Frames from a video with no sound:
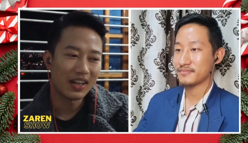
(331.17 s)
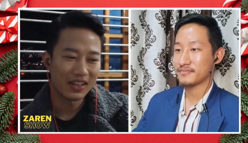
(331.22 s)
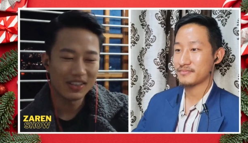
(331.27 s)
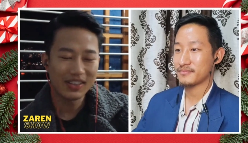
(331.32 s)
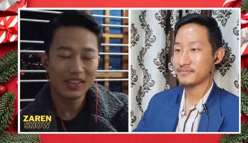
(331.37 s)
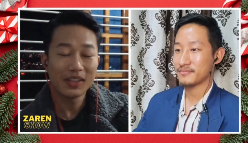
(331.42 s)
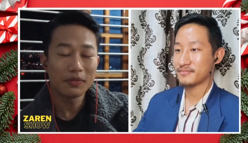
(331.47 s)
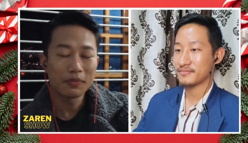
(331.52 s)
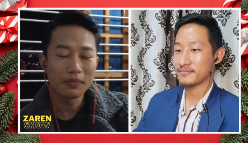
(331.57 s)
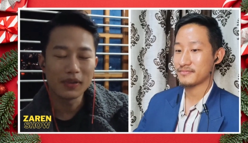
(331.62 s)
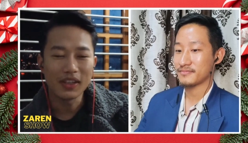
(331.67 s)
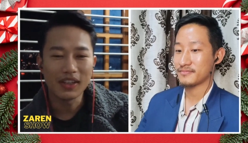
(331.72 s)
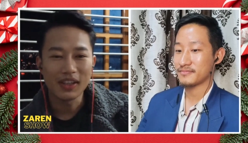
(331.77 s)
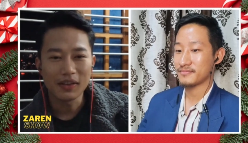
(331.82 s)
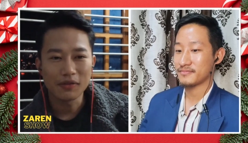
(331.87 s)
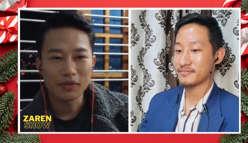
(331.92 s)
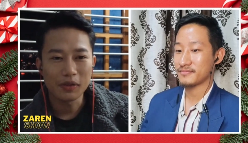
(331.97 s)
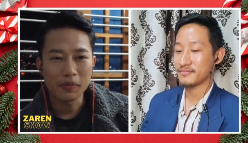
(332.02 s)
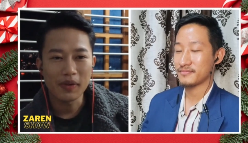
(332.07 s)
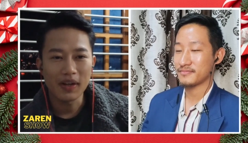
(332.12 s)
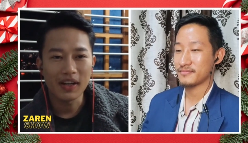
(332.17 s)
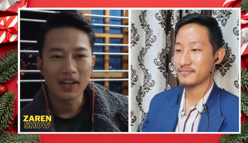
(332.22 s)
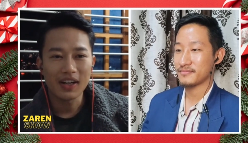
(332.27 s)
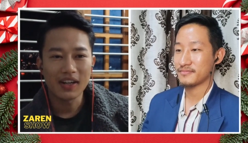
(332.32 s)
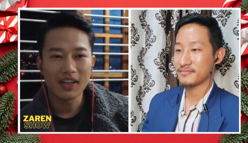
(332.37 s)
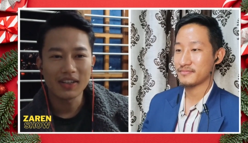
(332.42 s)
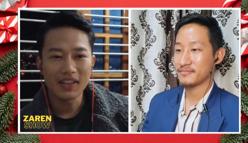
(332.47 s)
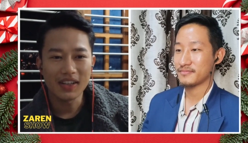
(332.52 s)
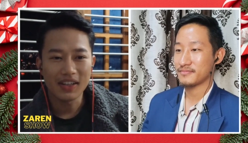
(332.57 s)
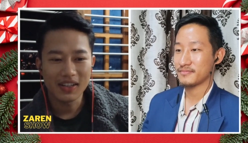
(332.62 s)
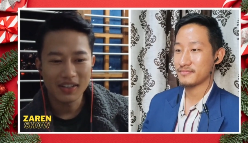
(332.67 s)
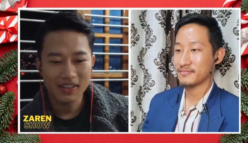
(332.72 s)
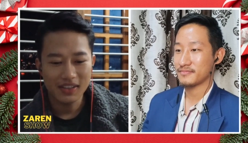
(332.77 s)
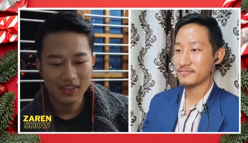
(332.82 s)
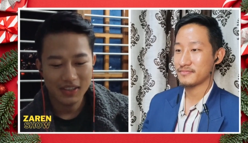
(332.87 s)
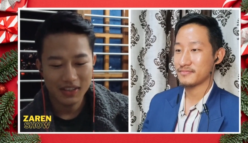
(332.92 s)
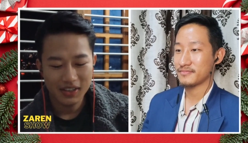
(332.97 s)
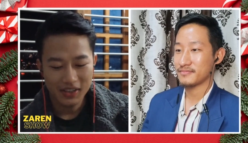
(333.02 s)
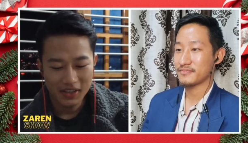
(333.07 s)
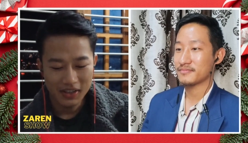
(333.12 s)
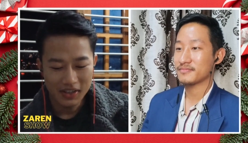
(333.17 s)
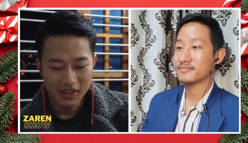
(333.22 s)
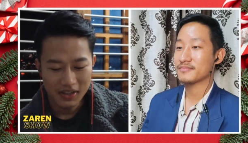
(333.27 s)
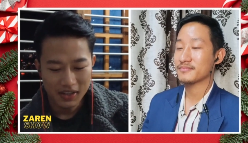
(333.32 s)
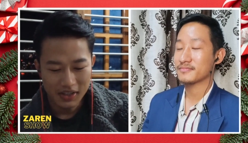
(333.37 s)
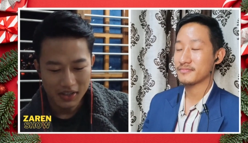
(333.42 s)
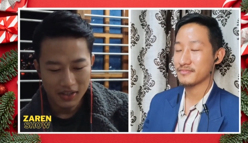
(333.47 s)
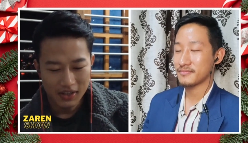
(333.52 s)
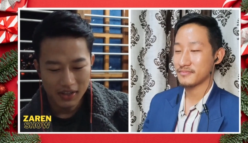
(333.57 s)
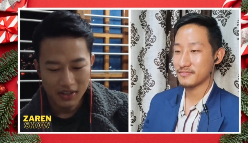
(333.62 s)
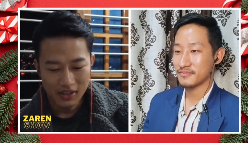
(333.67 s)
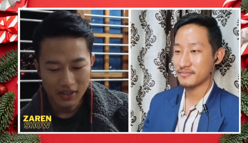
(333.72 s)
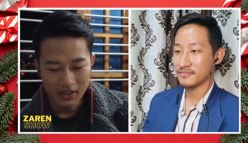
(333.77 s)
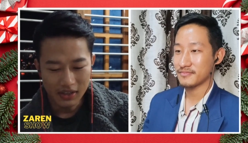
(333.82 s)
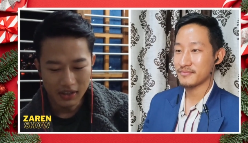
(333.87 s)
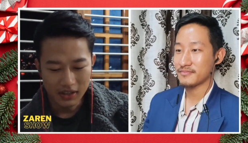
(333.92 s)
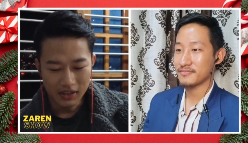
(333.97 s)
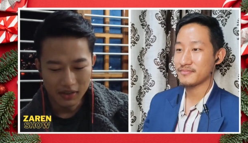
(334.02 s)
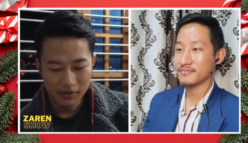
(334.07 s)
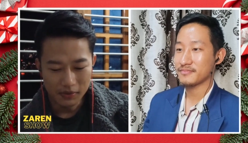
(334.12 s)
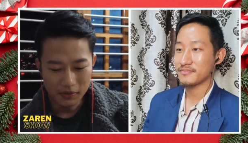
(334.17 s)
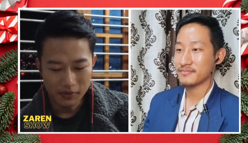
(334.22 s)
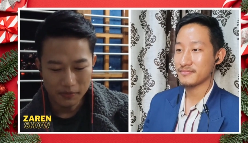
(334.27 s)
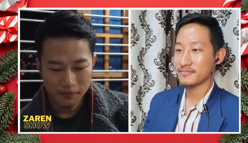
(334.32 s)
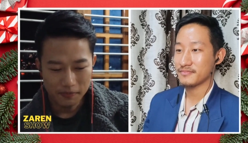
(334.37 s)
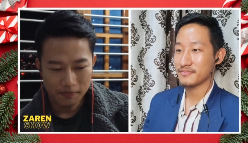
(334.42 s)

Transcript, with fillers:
Speaker 1: I did mean it from my heart, and that uh,